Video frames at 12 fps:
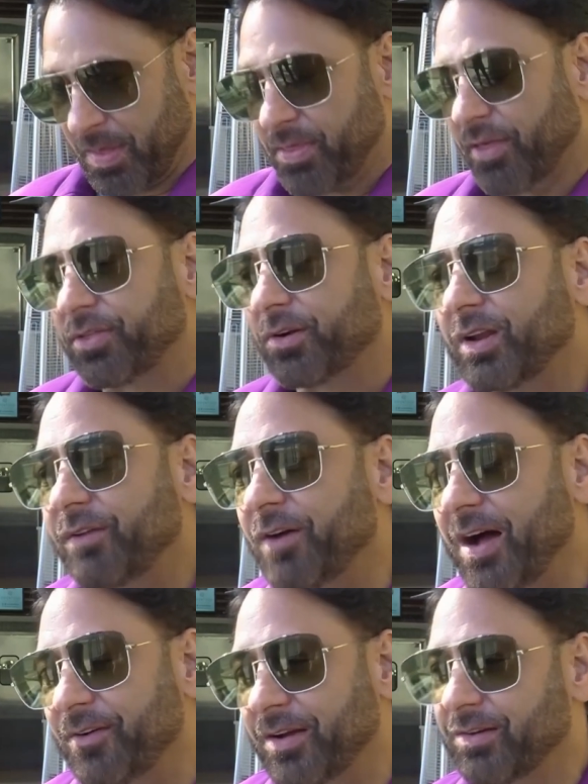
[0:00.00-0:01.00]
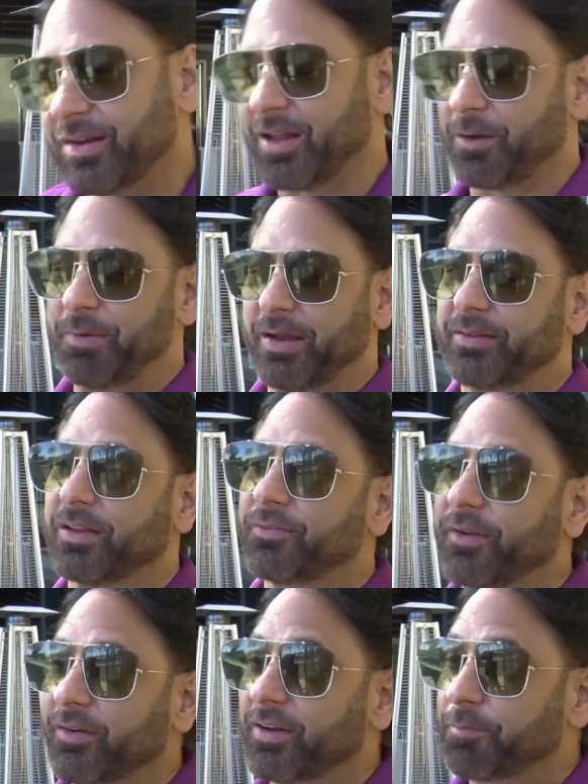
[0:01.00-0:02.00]
The $3,500 pizza
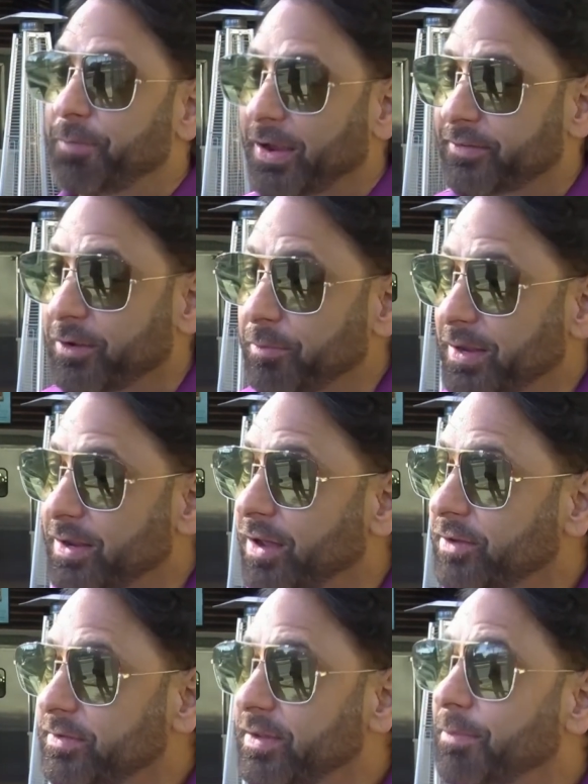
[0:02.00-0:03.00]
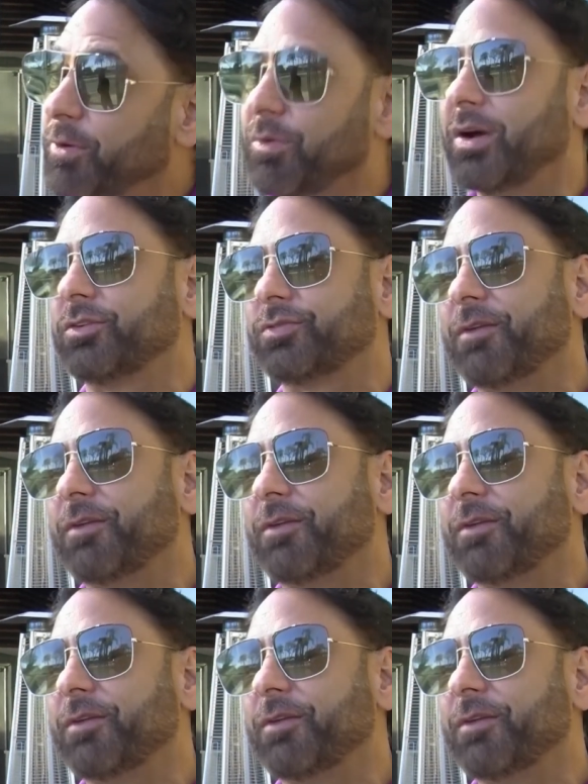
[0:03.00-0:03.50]
is very special because number one,